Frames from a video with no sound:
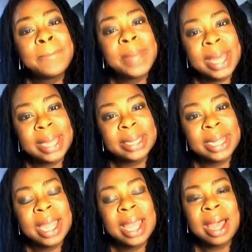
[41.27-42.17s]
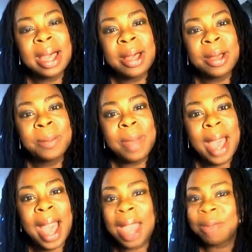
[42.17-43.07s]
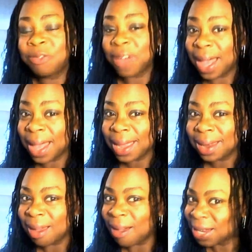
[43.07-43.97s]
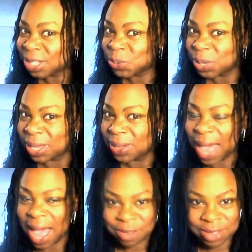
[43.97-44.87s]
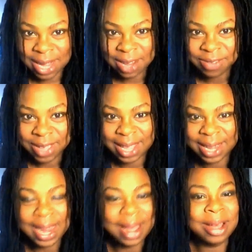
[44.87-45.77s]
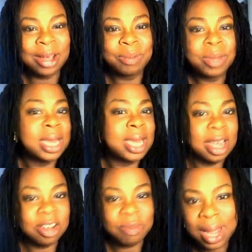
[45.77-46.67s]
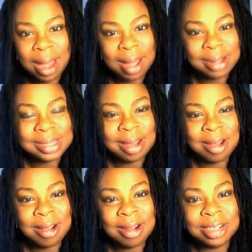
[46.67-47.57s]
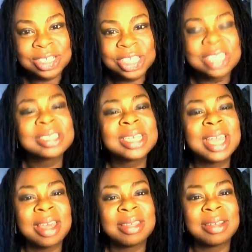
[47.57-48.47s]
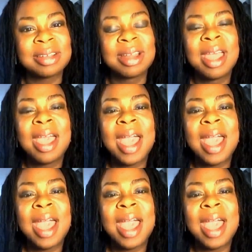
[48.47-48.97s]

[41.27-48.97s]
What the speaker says: But I'm fine. All is well after that event. None of my locks are stuck together.